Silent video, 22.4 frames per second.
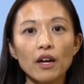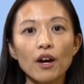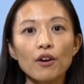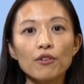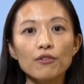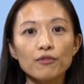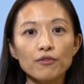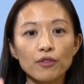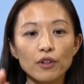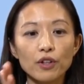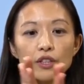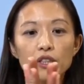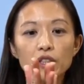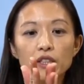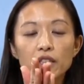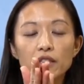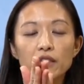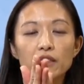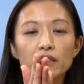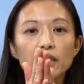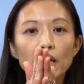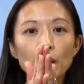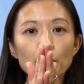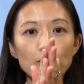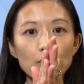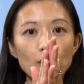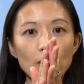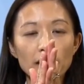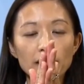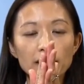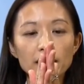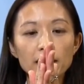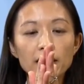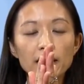First, step
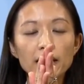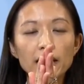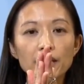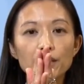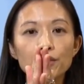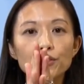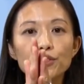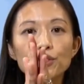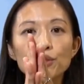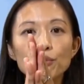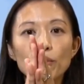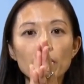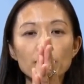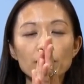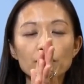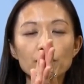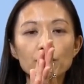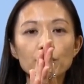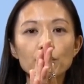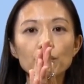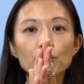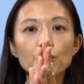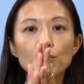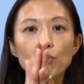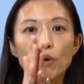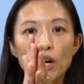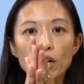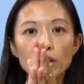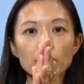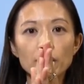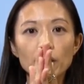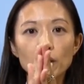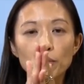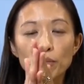one is you want to
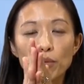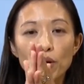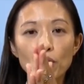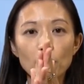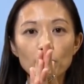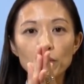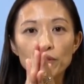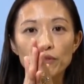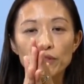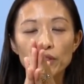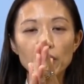wash the palm of